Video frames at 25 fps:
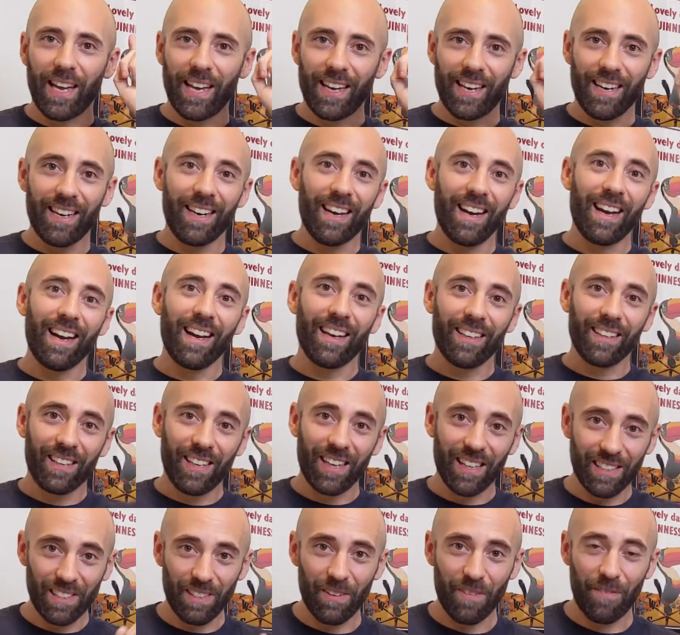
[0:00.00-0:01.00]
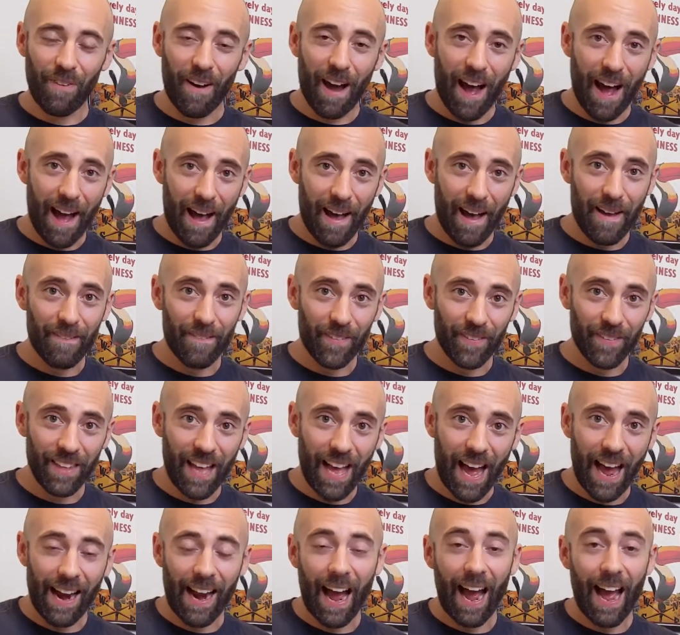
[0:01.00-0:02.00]
can testify for
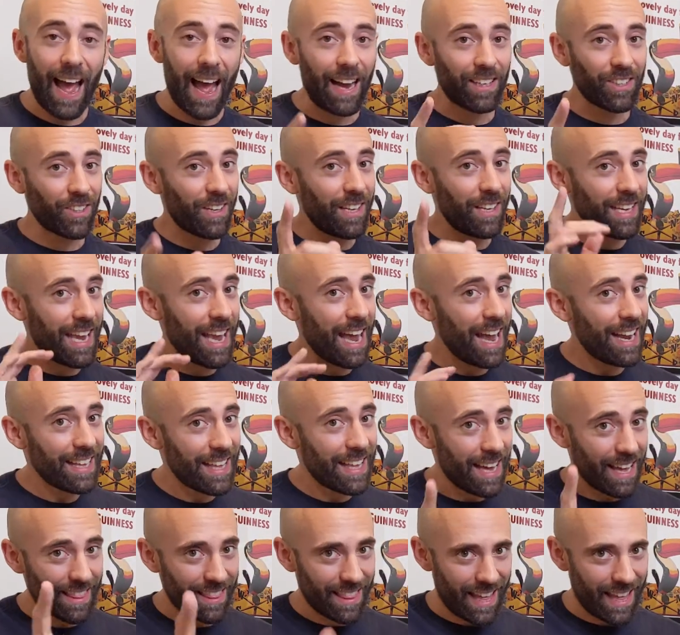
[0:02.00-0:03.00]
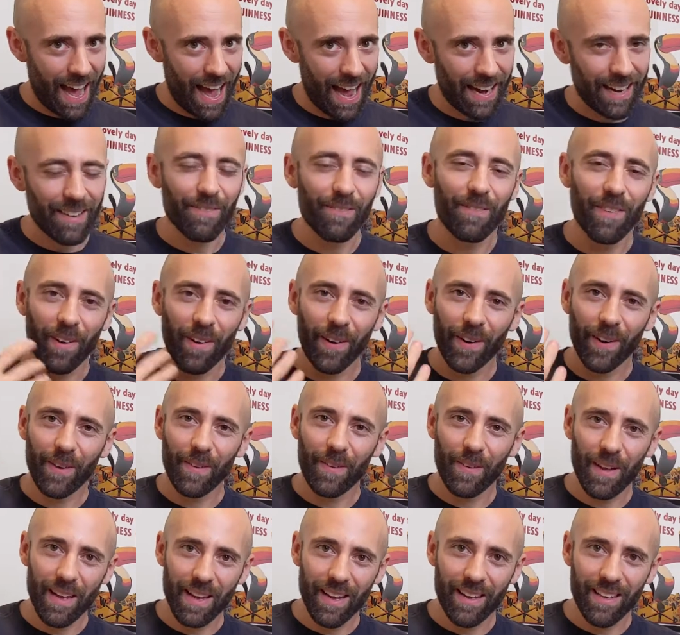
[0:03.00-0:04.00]
that. I actually can get that very
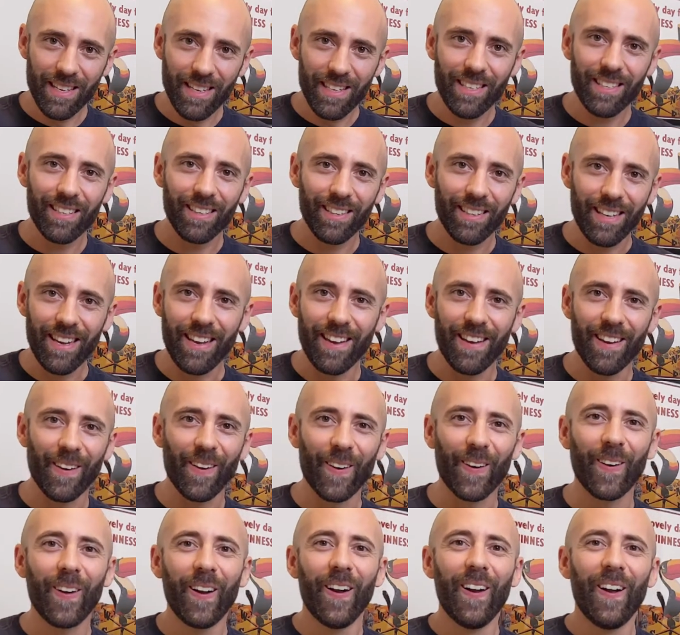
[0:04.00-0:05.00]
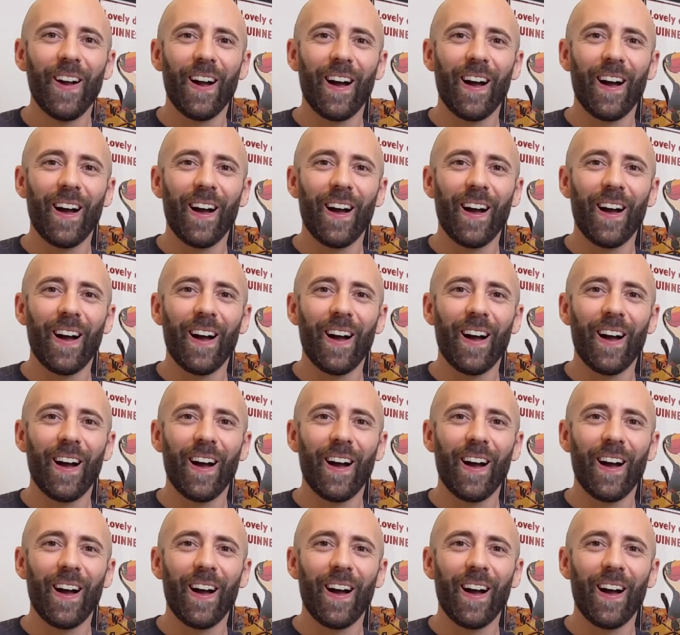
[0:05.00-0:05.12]
easily here